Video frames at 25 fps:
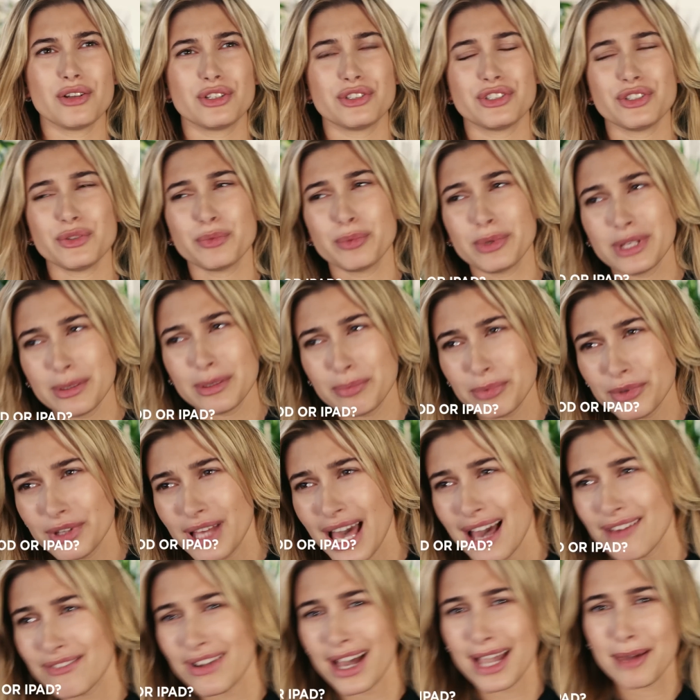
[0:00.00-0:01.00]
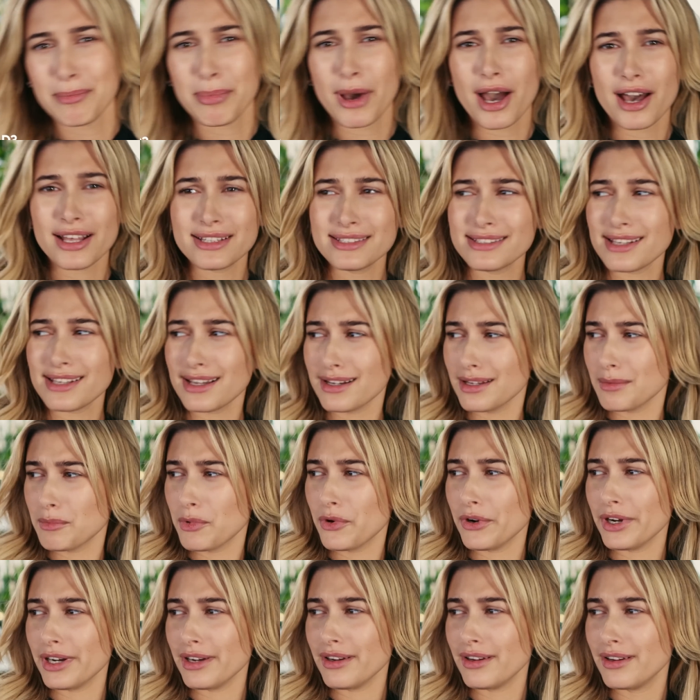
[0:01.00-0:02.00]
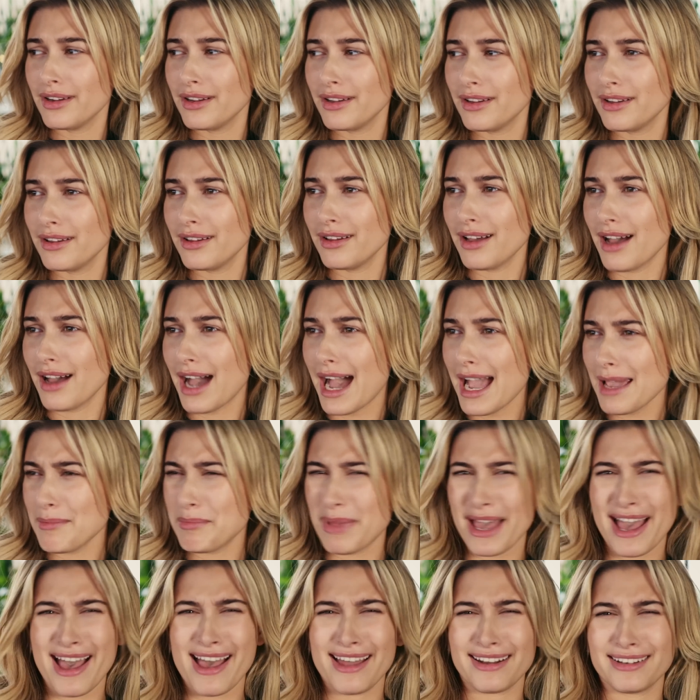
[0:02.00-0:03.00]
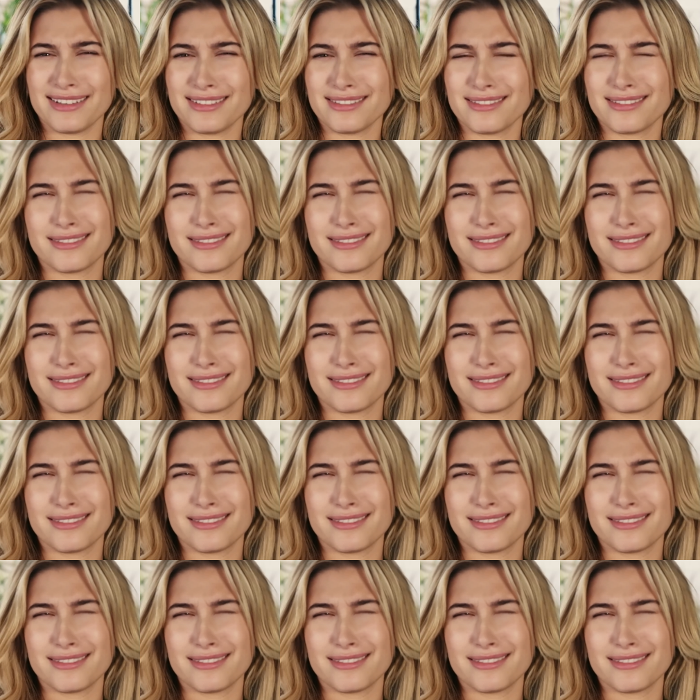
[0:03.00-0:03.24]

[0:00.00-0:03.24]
Do people have iPods anymore? iPad.